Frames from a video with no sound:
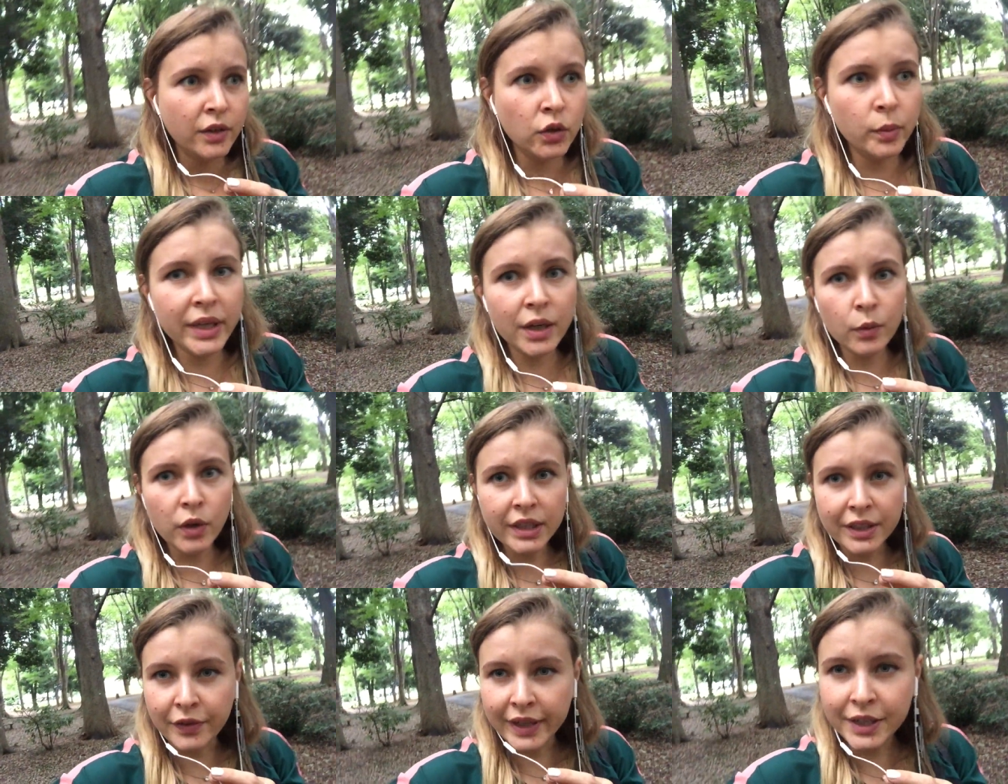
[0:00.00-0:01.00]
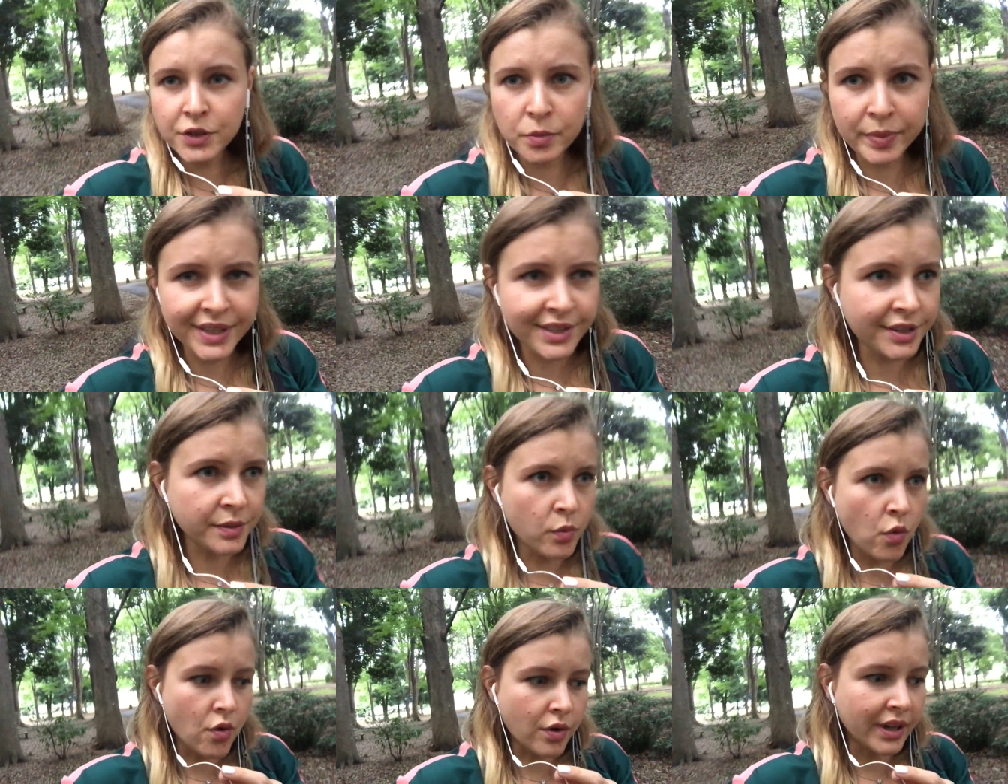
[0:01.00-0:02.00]
no matter what, if I need to practice
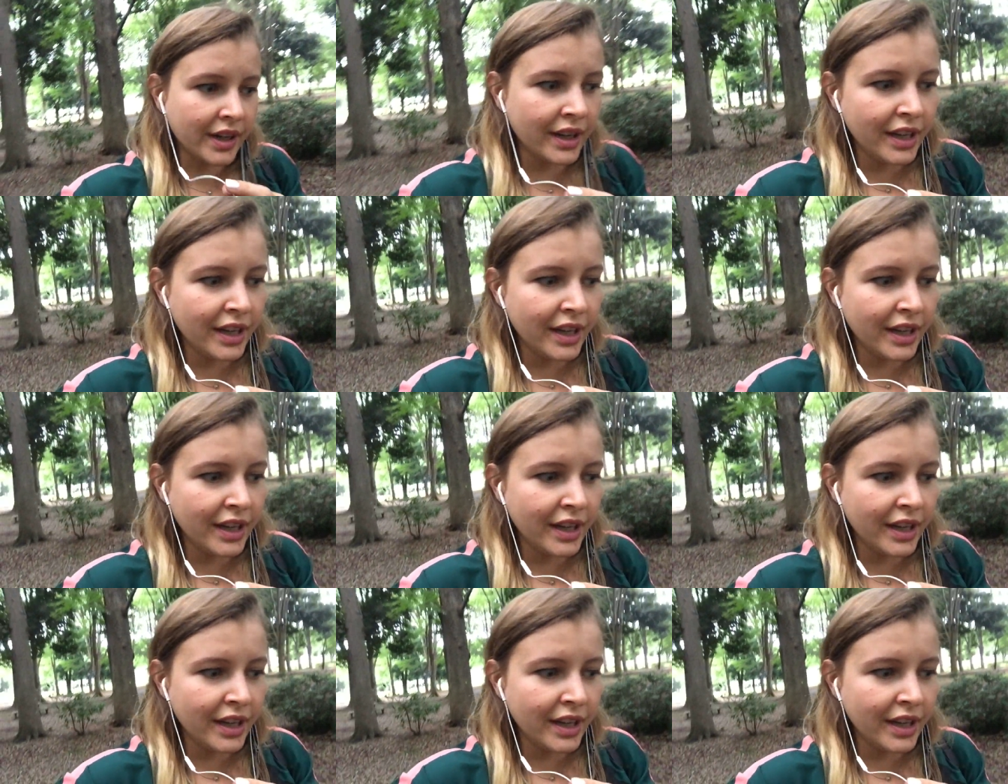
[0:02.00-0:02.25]
more,